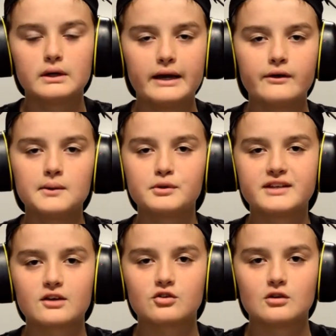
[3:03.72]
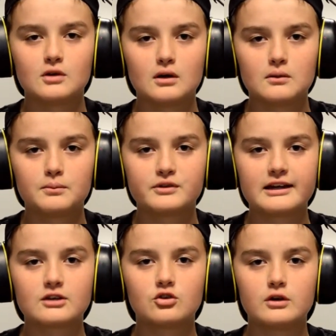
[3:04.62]
Hearing protection
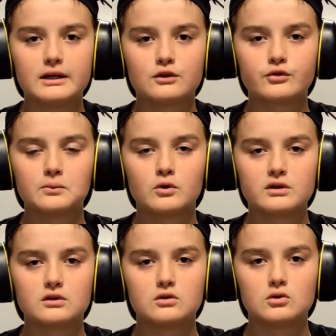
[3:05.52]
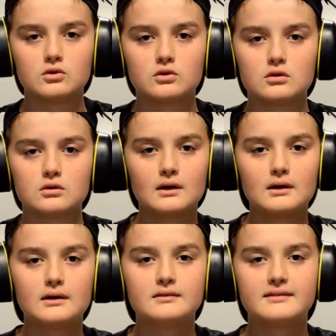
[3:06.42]
protects your ears from noisy tools.
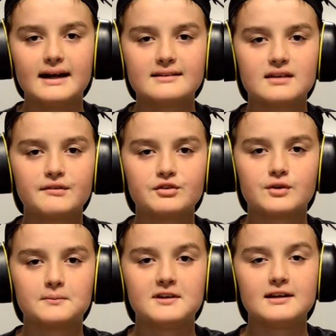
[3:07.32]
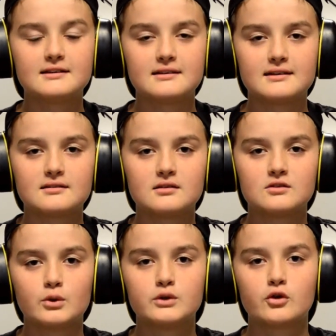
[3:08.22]
Dad suffers from tinnitus,
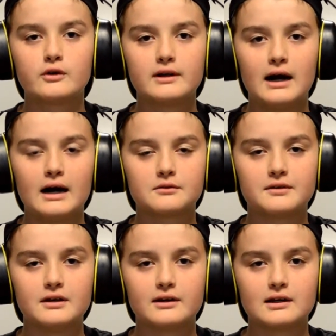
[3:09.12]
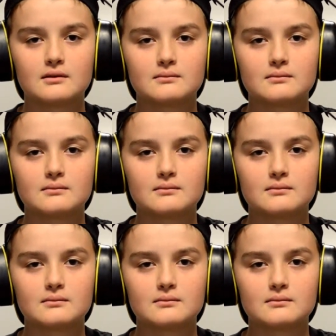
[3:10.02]
so he's already hard of hearing.